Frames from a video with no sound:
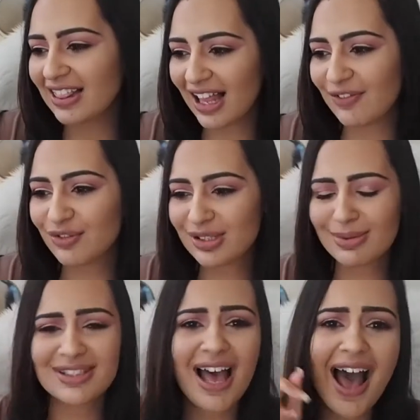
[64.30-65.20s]
love
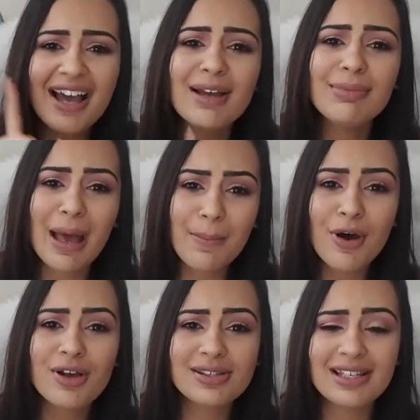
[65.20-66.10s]
Christmas. I am that
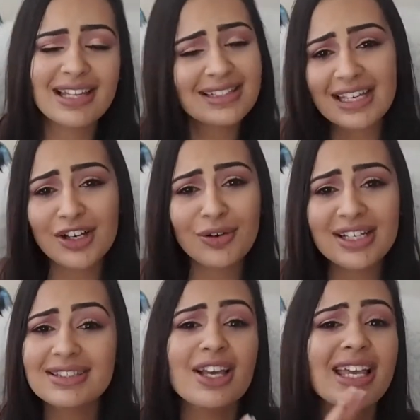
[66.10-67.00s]
person that
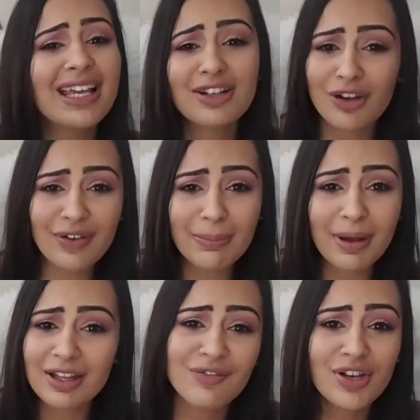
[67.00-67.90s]
decorates in
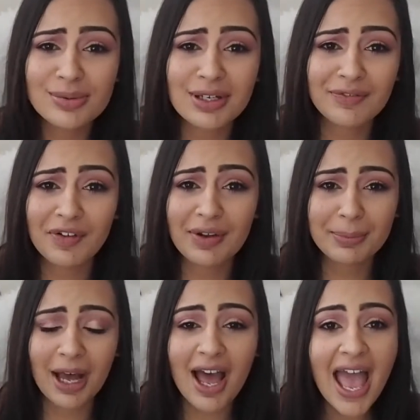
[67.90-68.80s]
November, the first week of
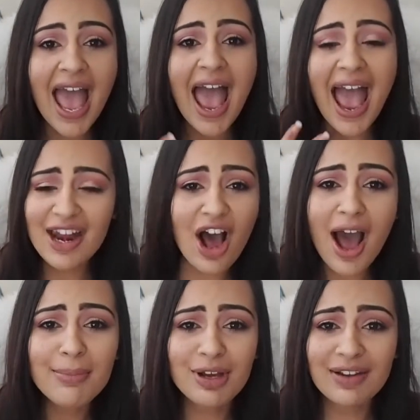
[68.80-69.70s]
November, and
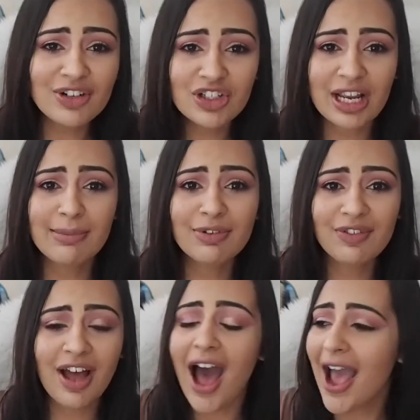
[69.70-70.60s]
I'm not even ashamed of
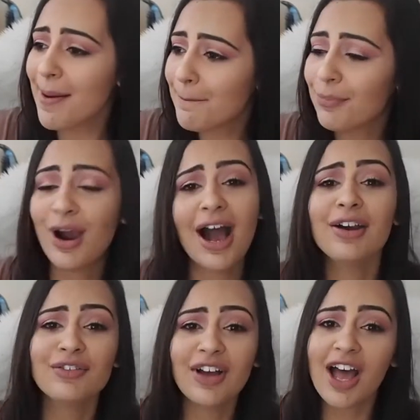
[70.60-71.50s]
it. I am
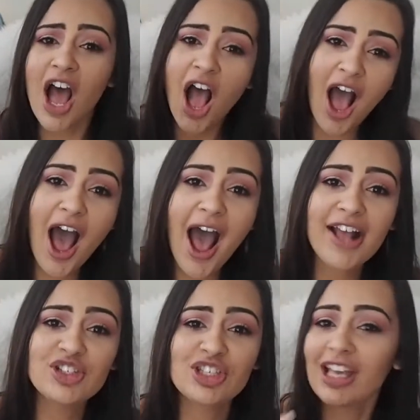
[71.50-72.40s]
proud of it.
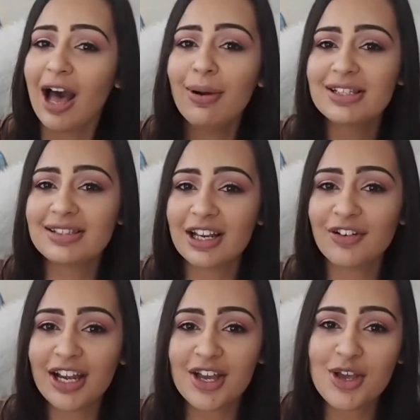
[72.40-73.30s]
I just can't wait to
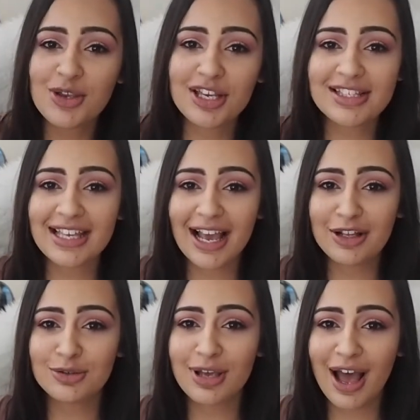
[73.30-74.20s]
decorate. You can see
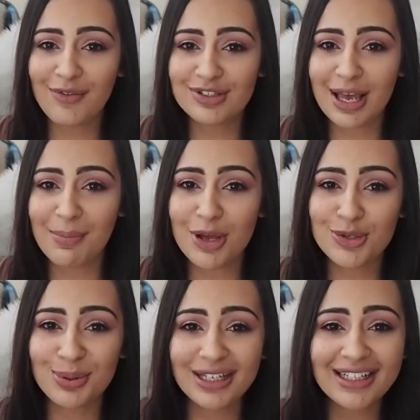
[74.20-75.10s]
I do have some
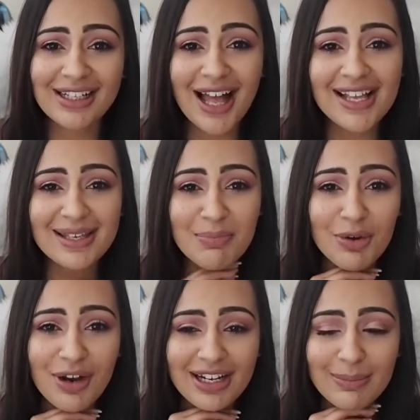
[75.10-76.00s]
twinkly lights up
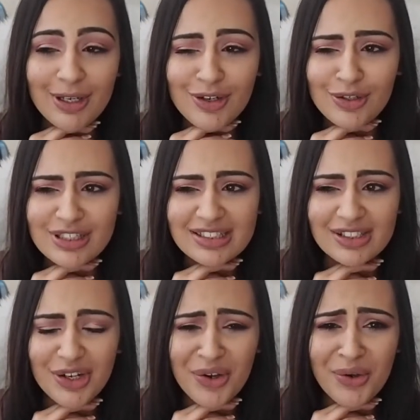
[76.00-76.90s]
already, because,
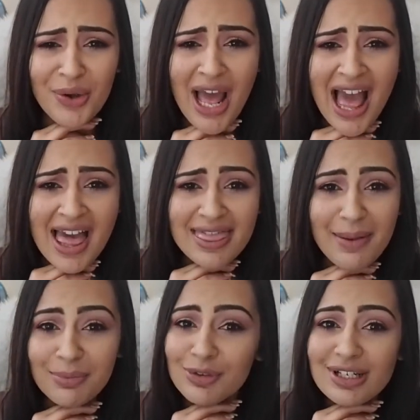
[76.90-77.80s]
you know,
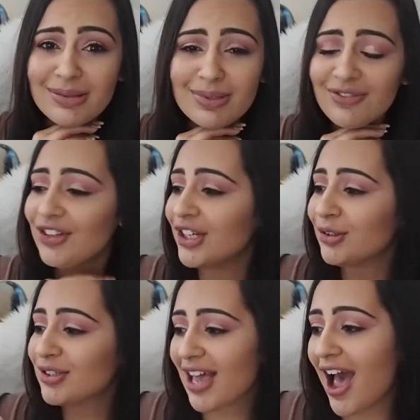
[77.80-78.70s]
them Christmas
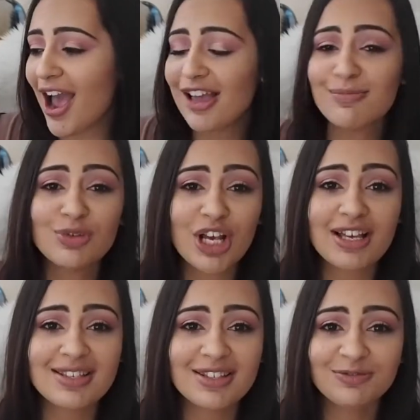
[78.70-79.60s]
feels. I am
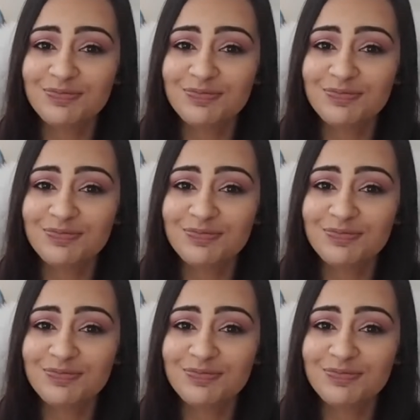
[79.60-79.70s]
just